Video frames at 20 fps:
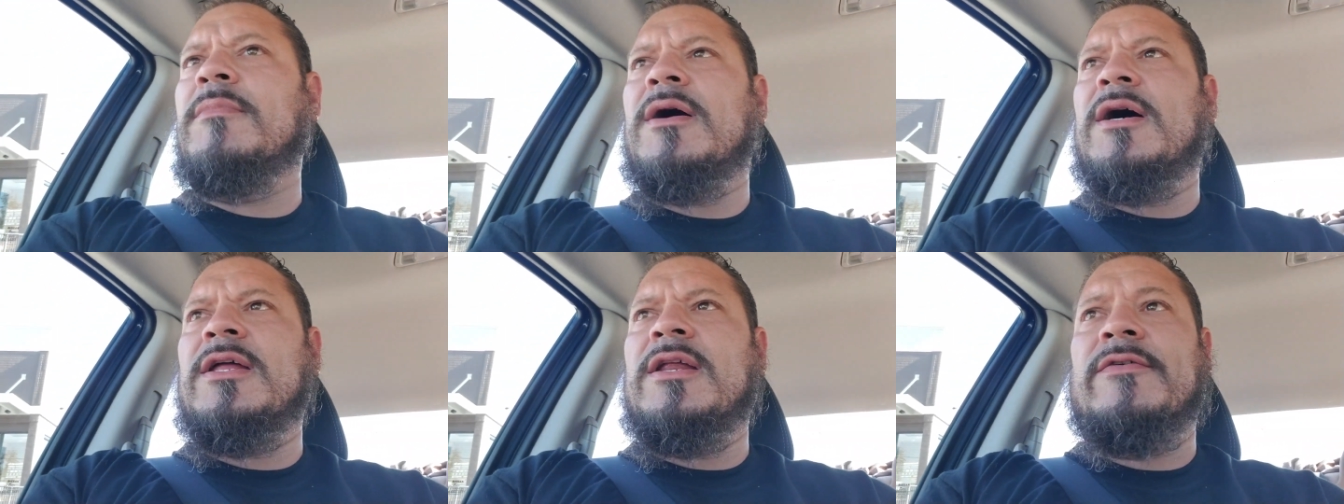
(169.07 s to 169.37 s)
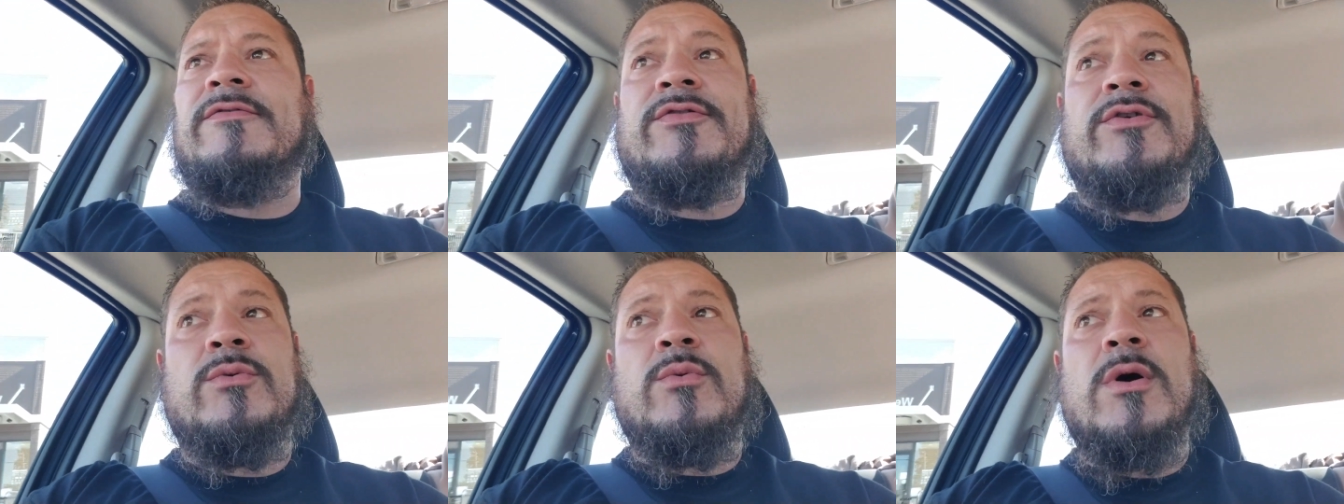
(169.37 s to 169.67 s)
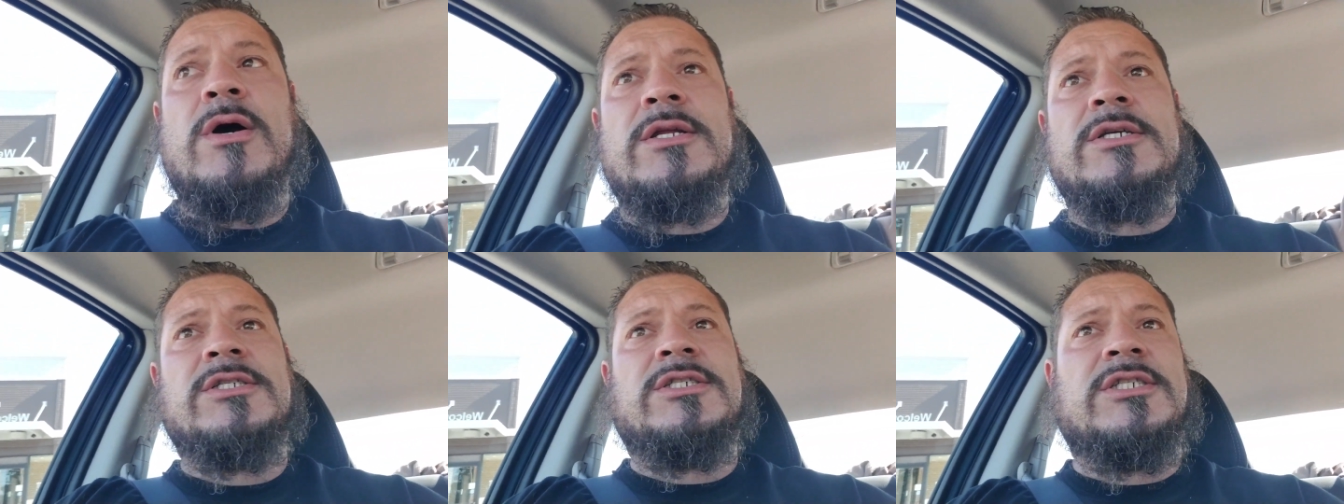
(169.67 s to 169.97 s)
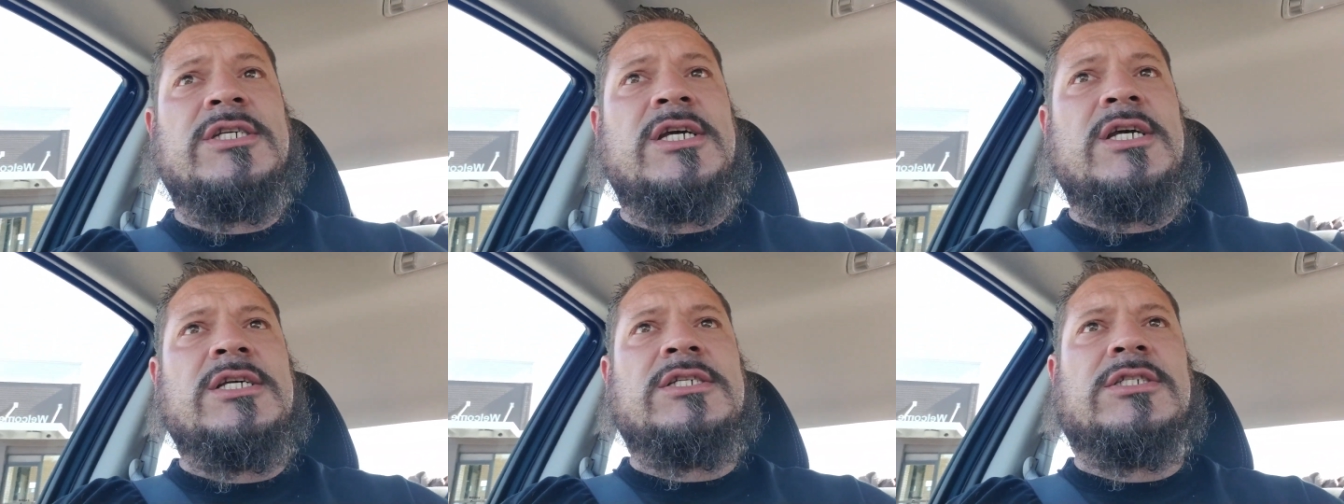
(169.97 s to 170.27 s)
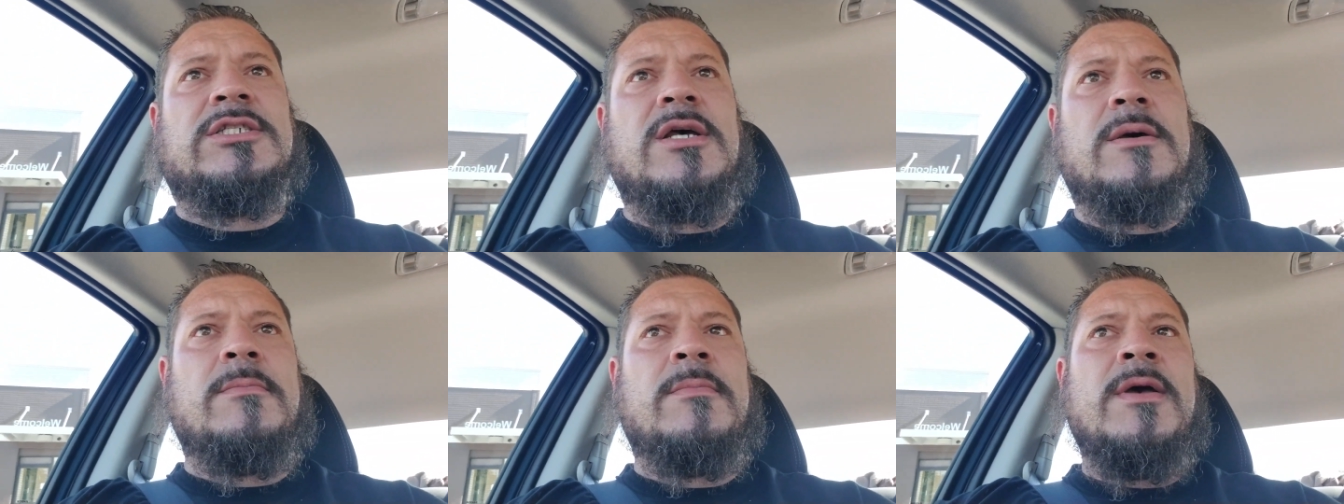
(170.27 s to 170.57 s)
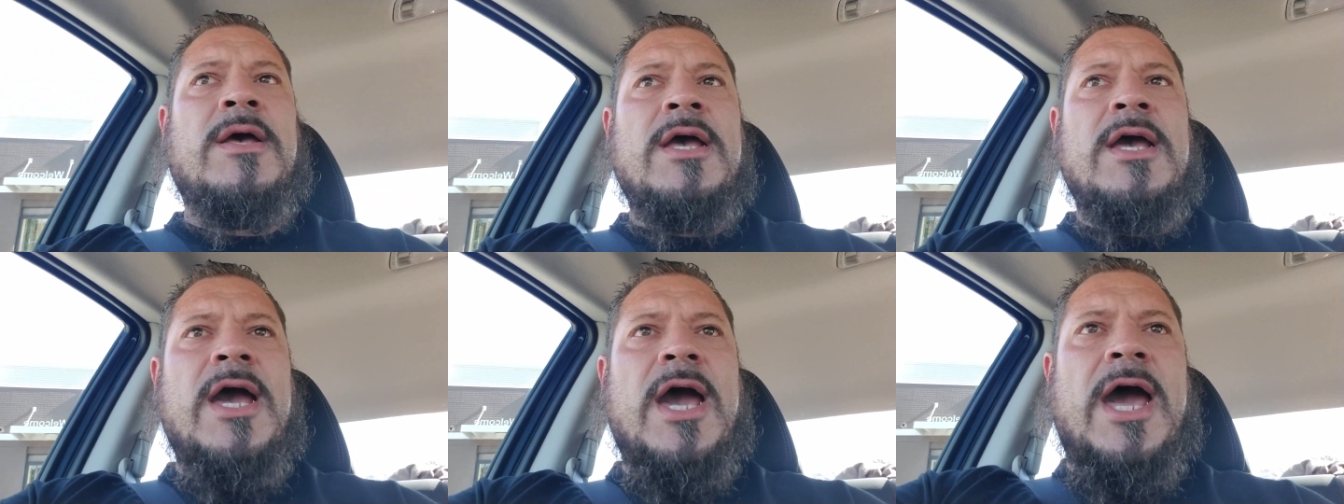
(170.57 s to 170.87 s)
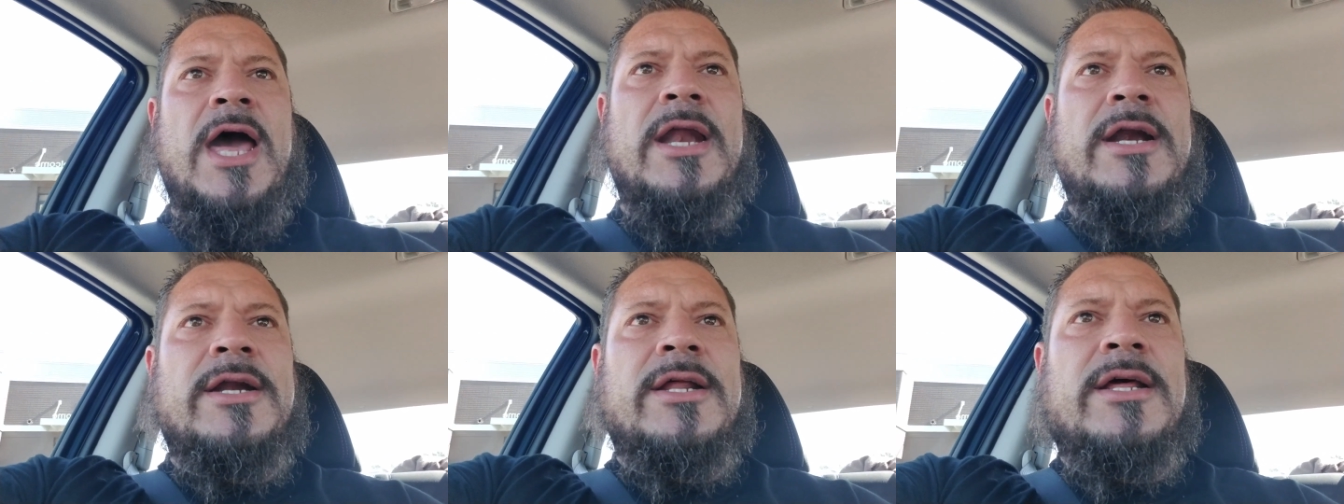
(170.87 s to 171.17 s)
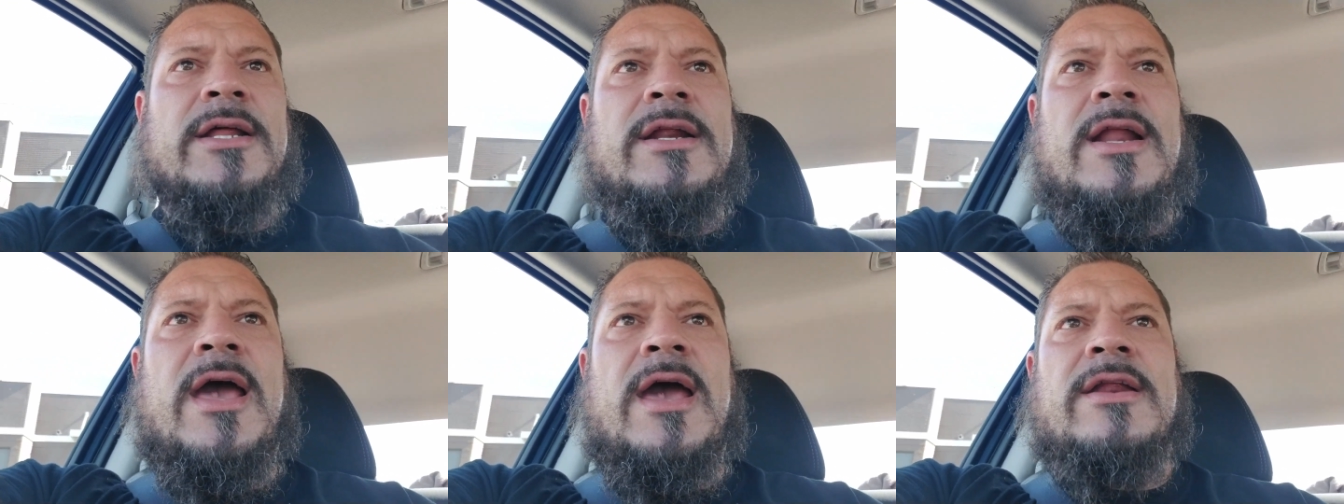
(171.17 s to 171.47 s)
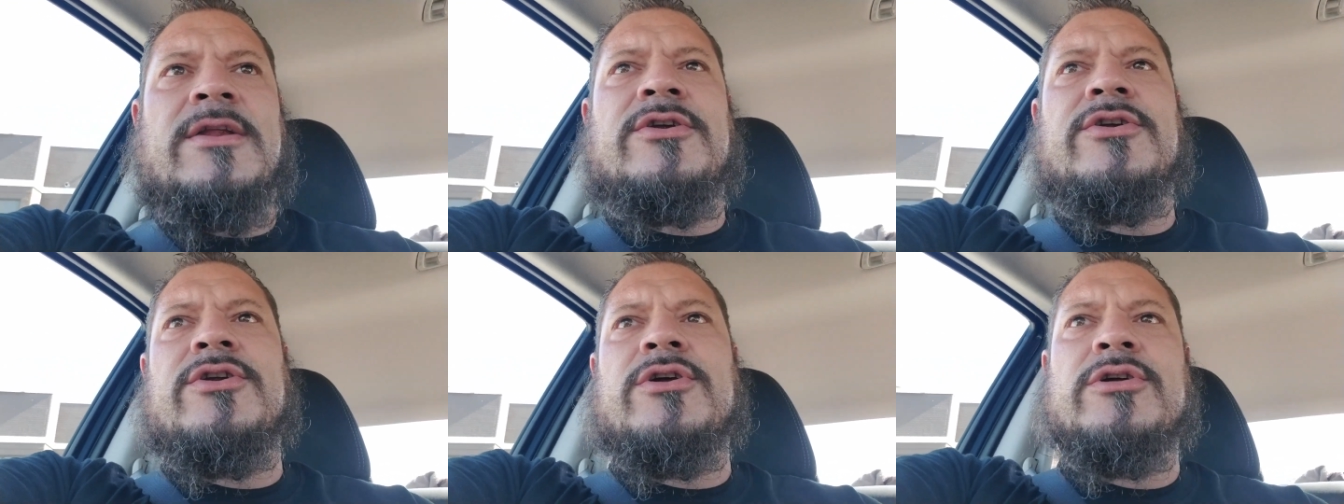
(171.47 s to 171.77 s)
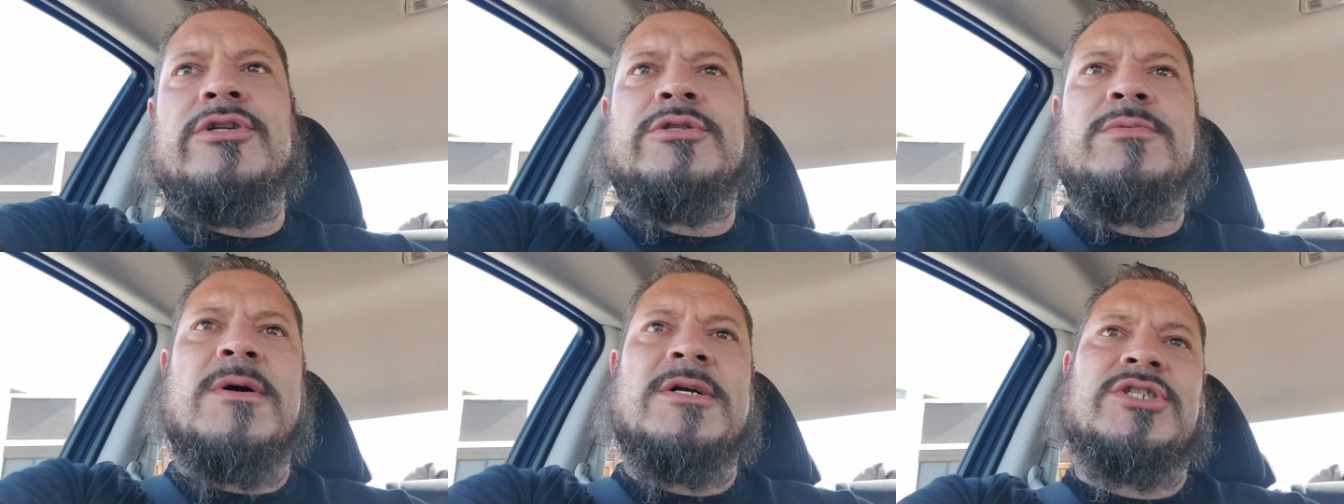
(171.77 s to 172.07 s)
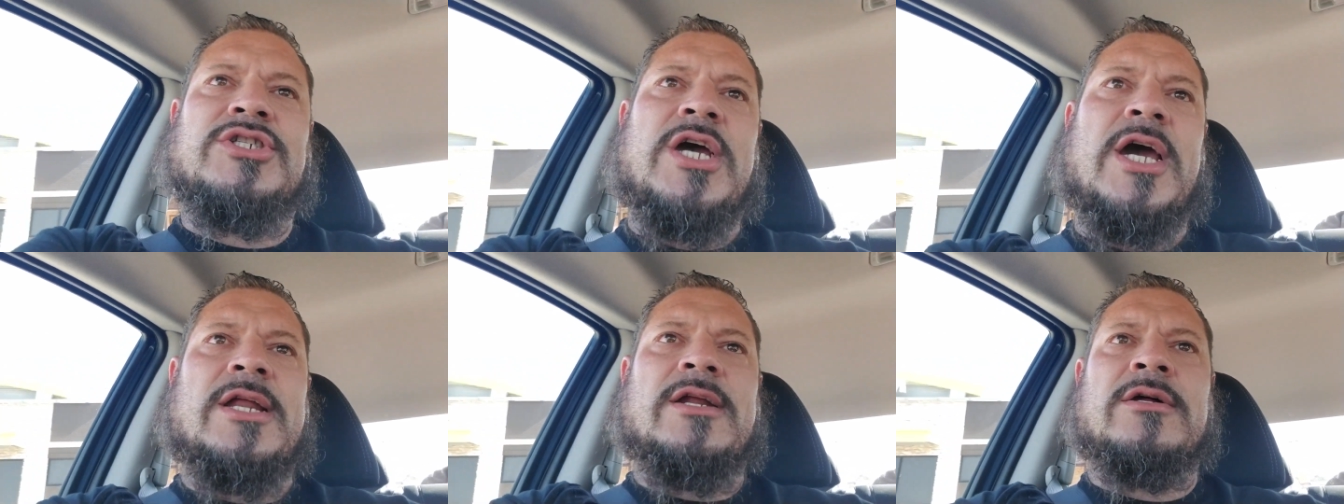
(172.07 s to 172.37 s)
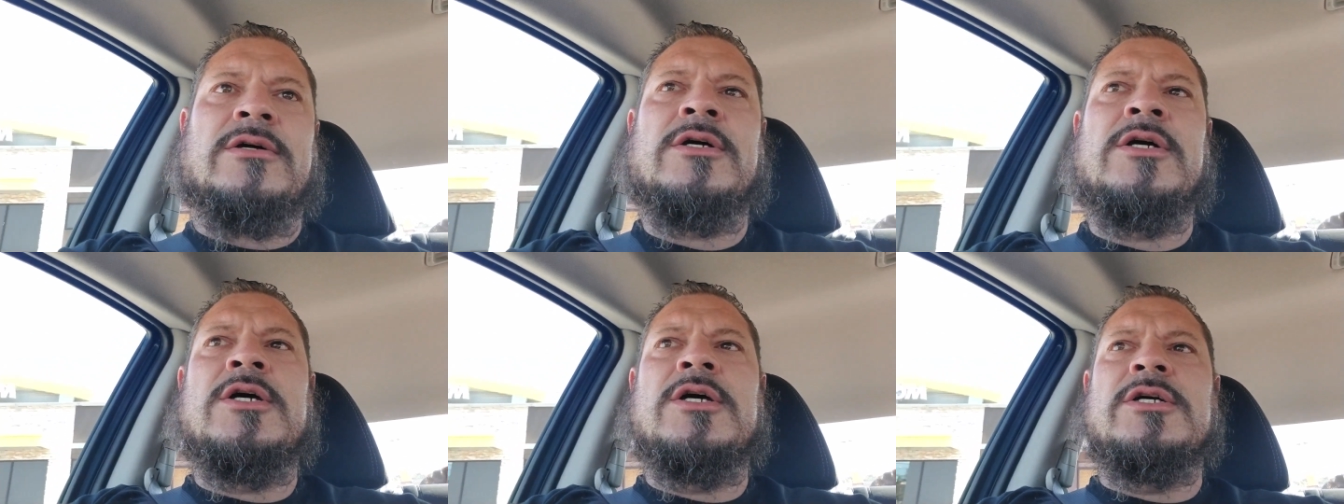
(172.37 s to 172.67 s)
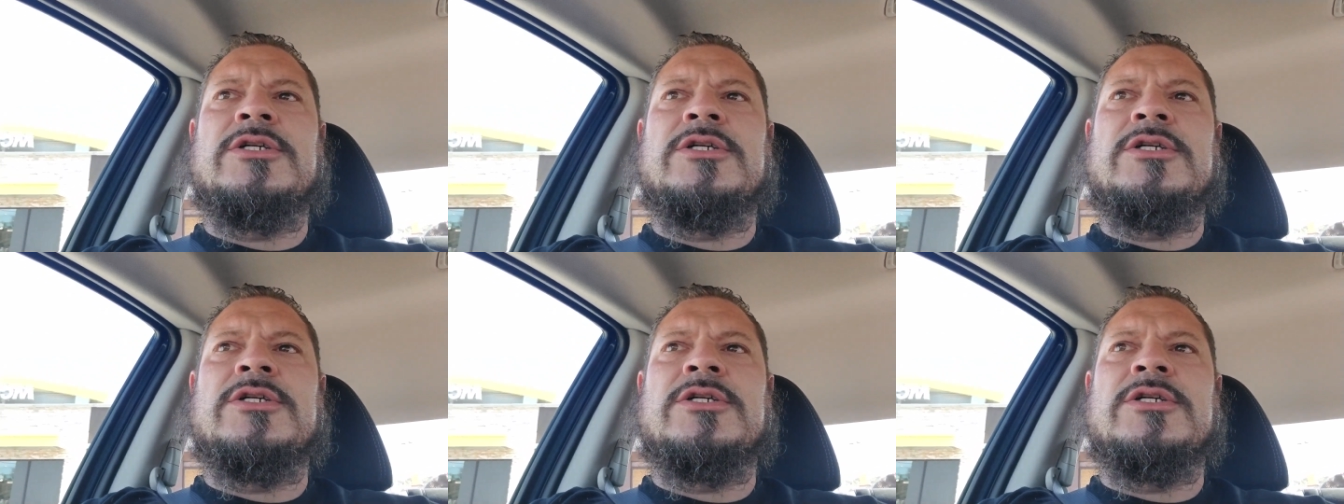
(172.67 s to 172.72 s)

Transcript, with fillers: but if you want to see some editing and you're new to my channel,